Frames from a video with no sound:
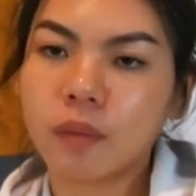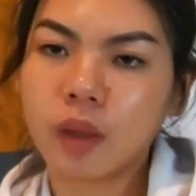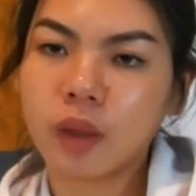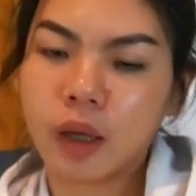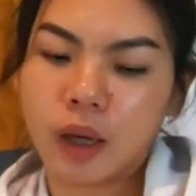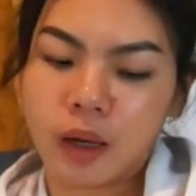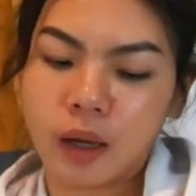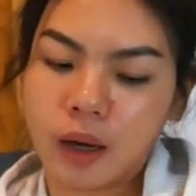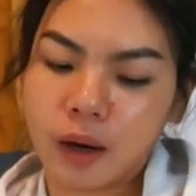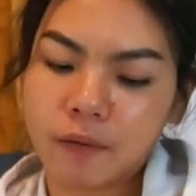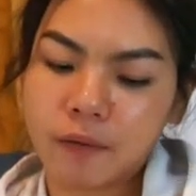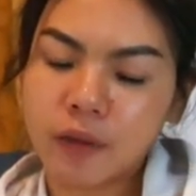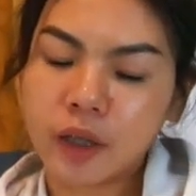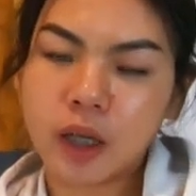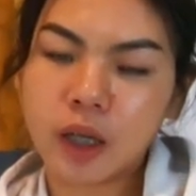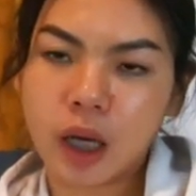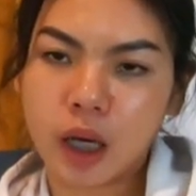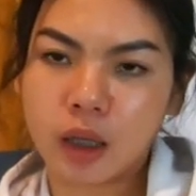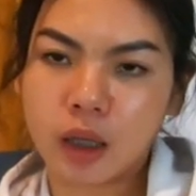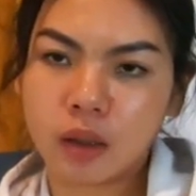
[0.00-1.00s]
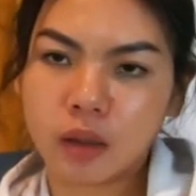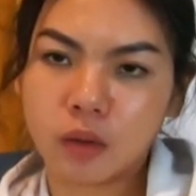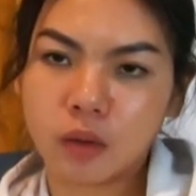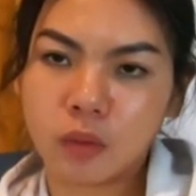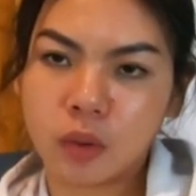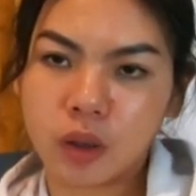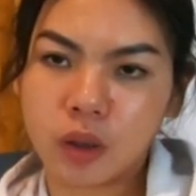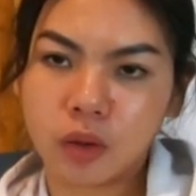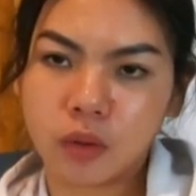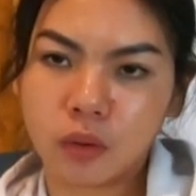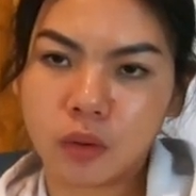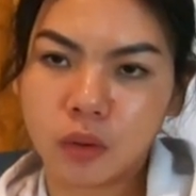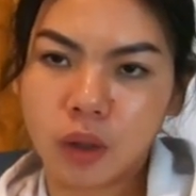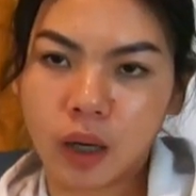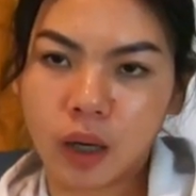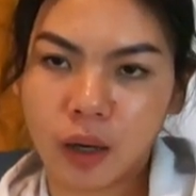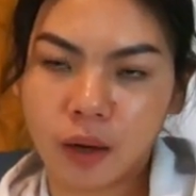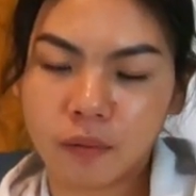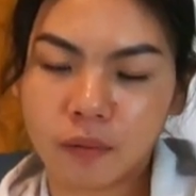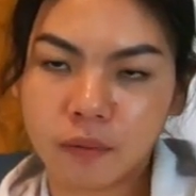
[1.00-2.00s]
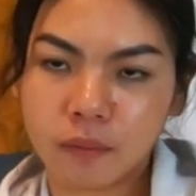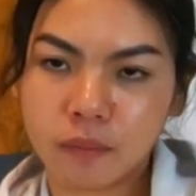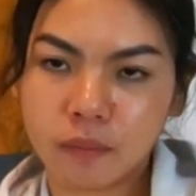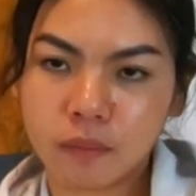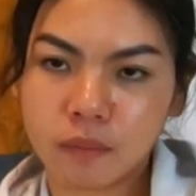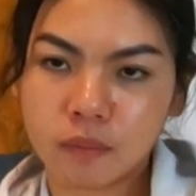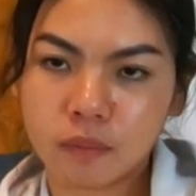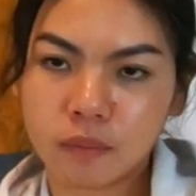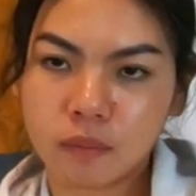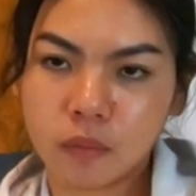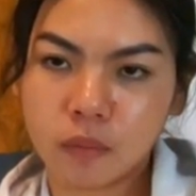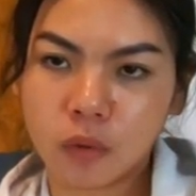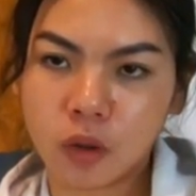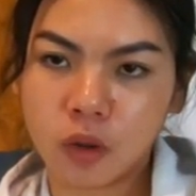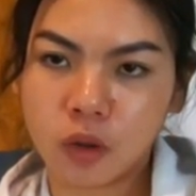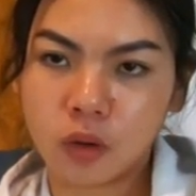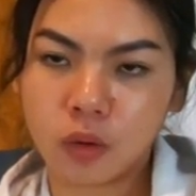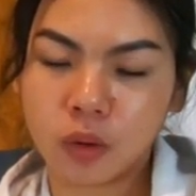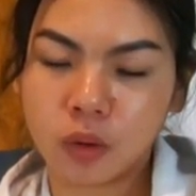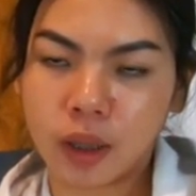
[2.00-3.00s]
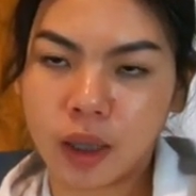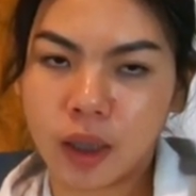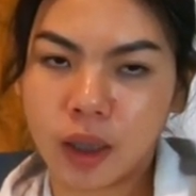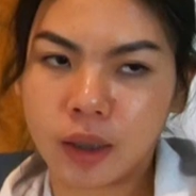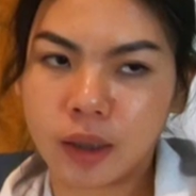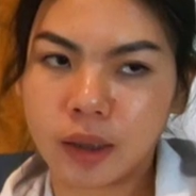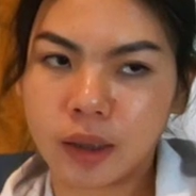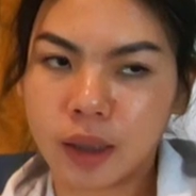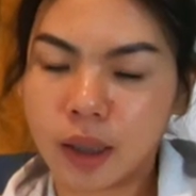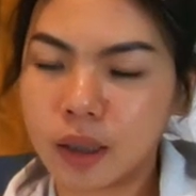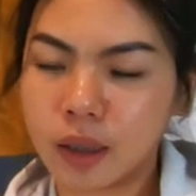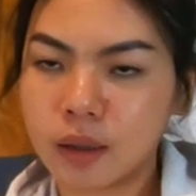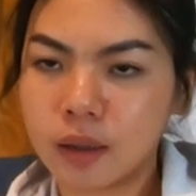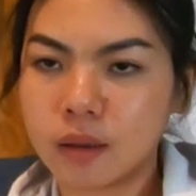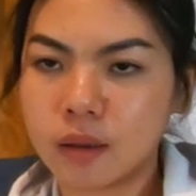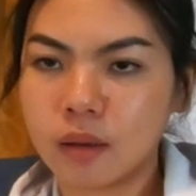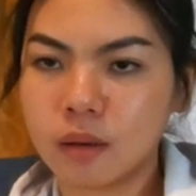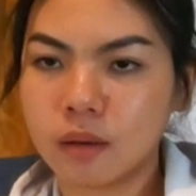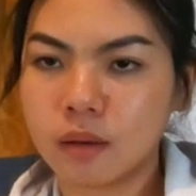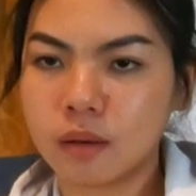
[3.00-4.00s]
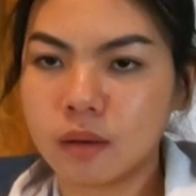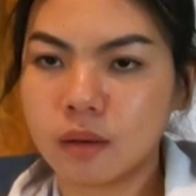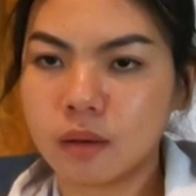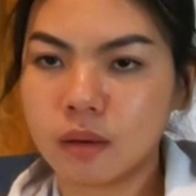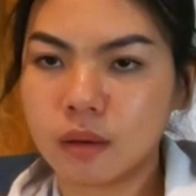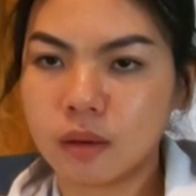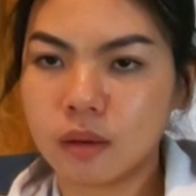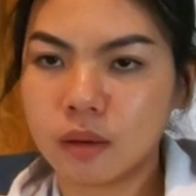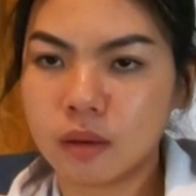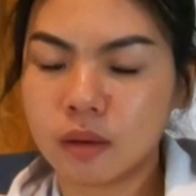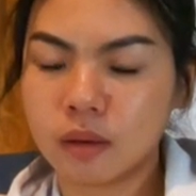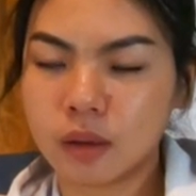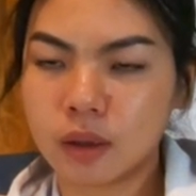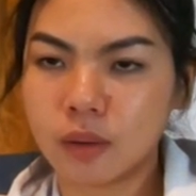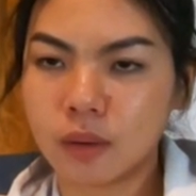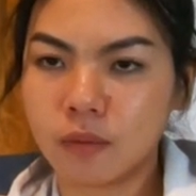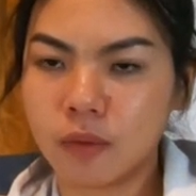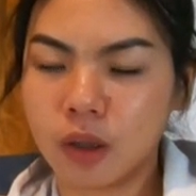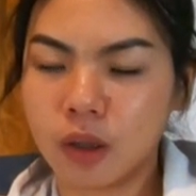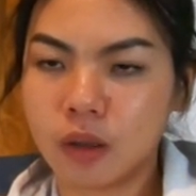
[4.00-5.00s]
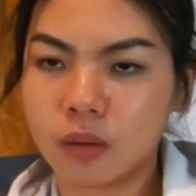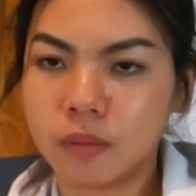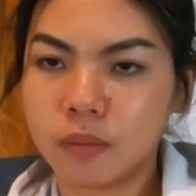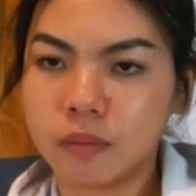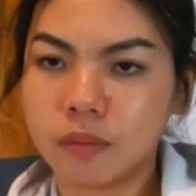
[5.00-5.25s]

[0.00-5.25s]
and after that, when you have or you can get someone,